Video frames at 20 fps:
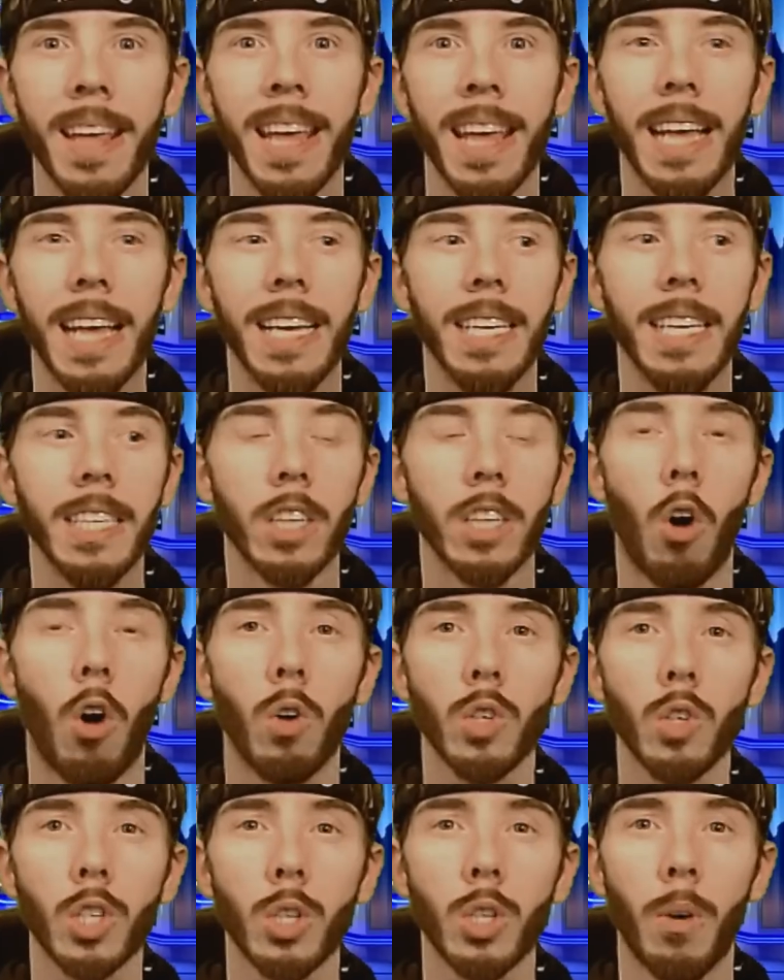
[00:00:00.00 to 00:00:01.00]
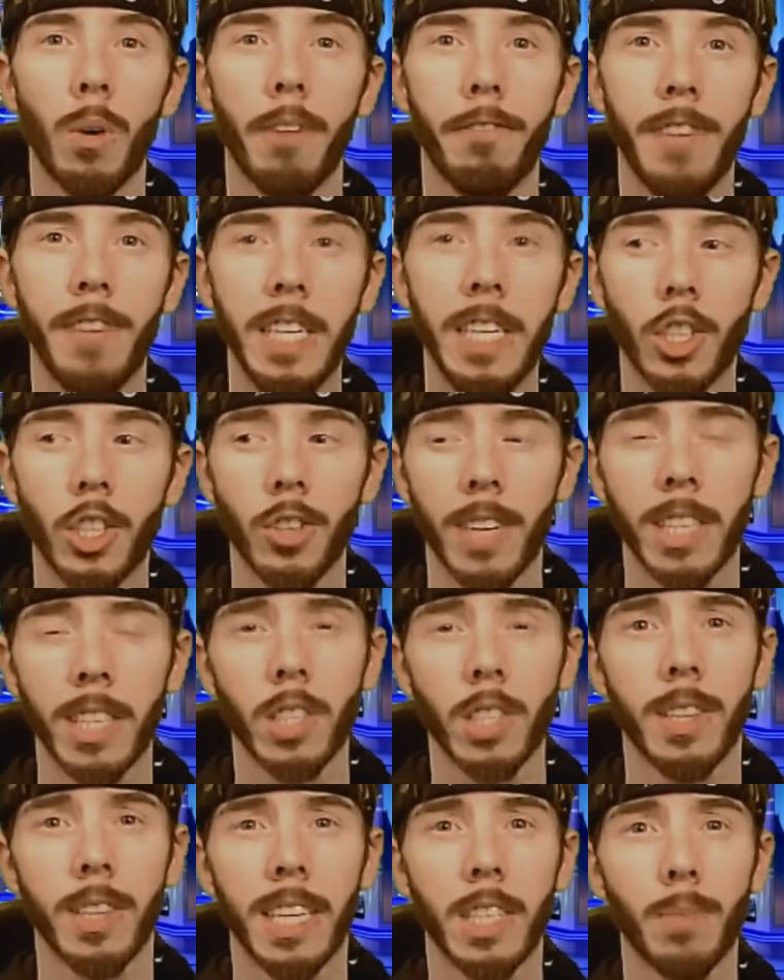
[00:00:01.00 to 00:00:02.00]
is also a feature
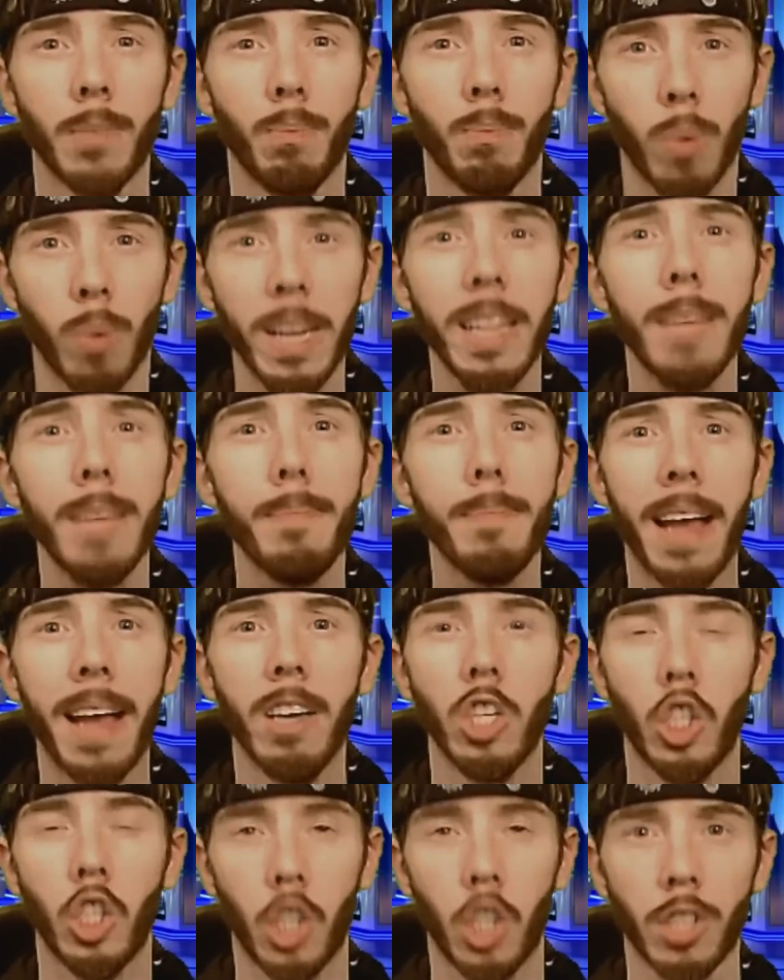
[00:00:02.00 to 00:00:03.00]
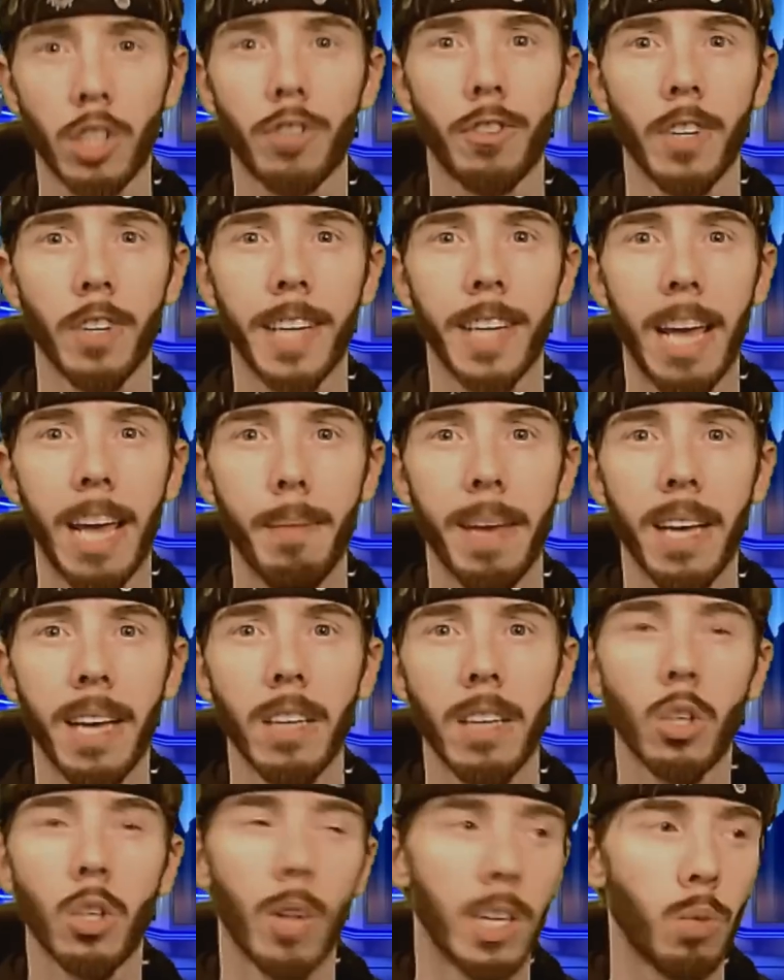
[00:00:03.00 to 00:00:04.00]
that's really meant just for
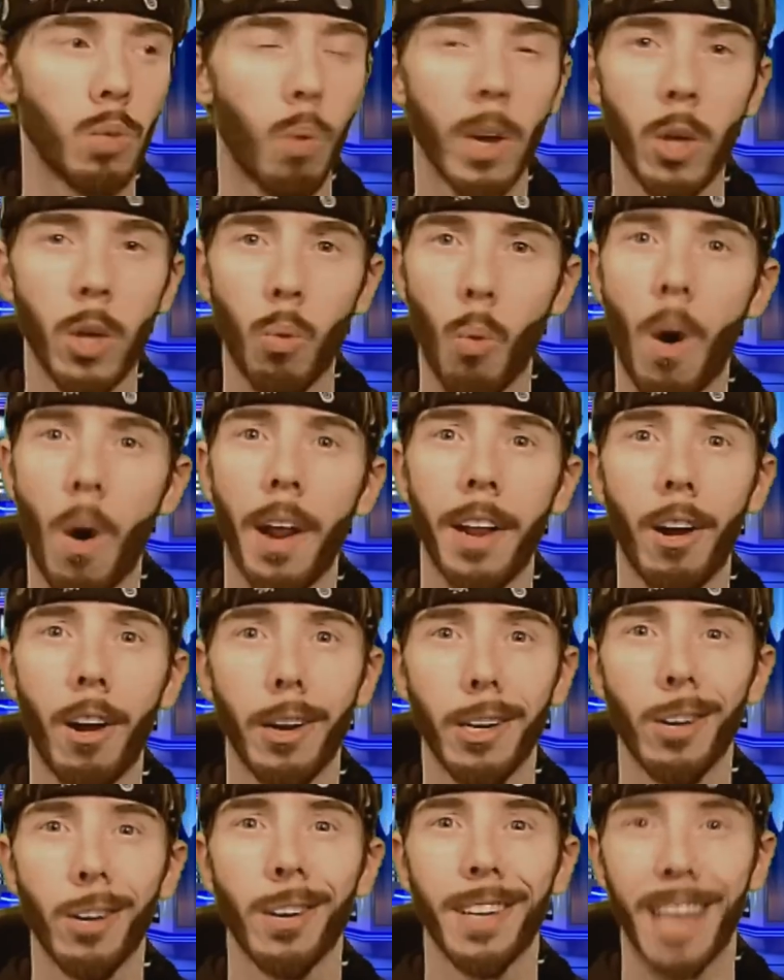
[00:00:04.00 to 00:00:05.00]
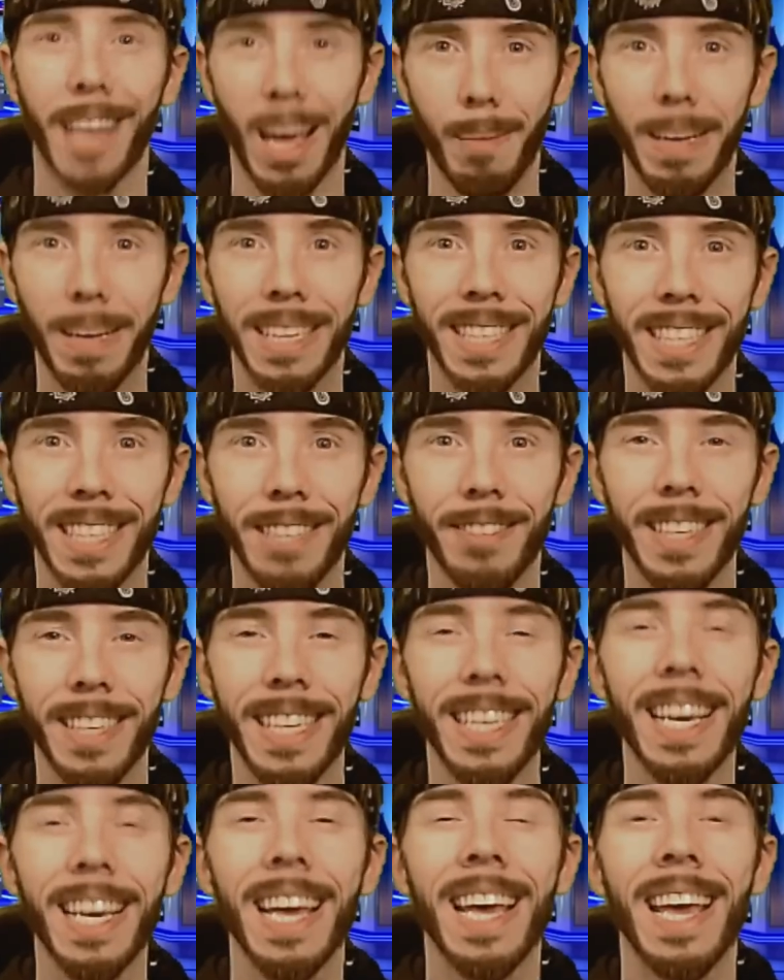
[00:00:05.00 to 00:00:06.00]
gaming, so that's why you want it on your gaming
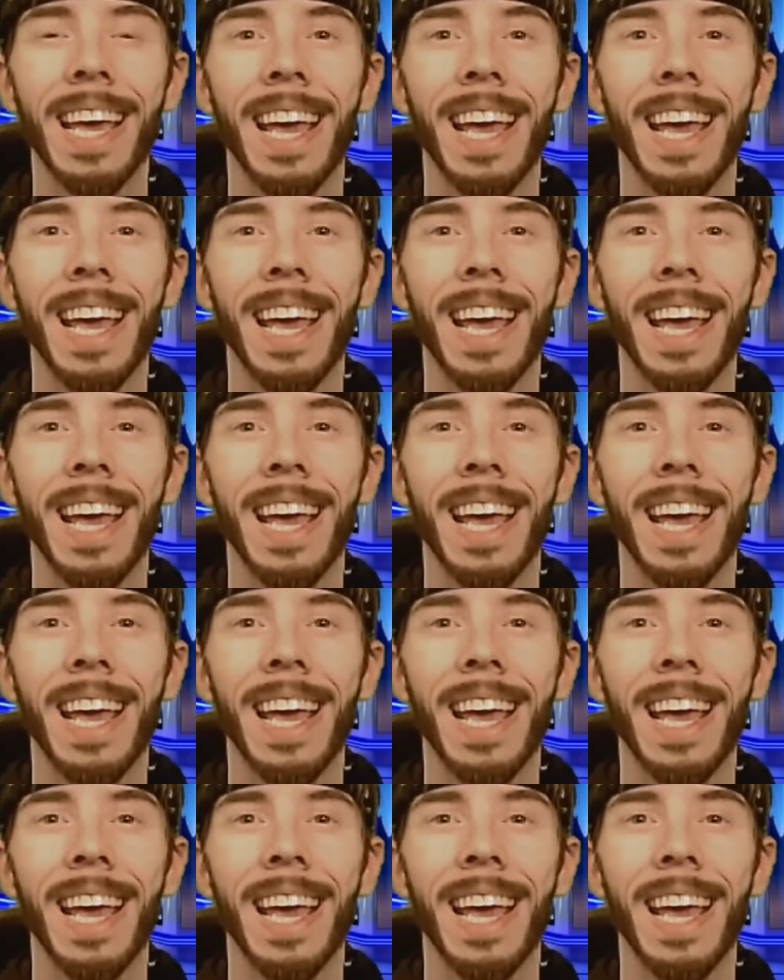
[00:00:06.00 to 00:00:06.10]
TV.